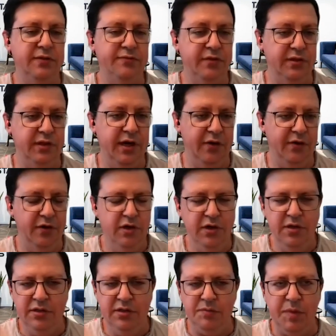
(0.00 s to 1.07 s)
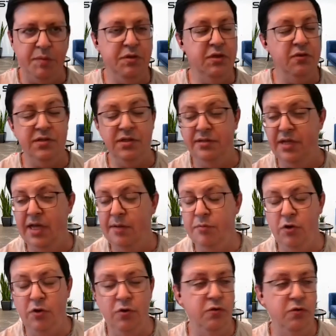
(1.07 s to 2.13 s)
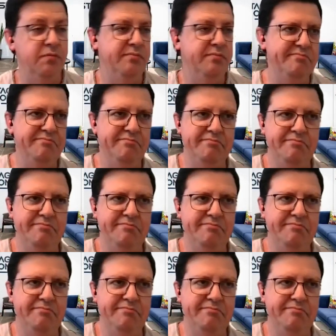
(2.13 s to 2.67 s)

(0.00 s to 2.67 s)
not even there. Yeah. Maybe there's a demo,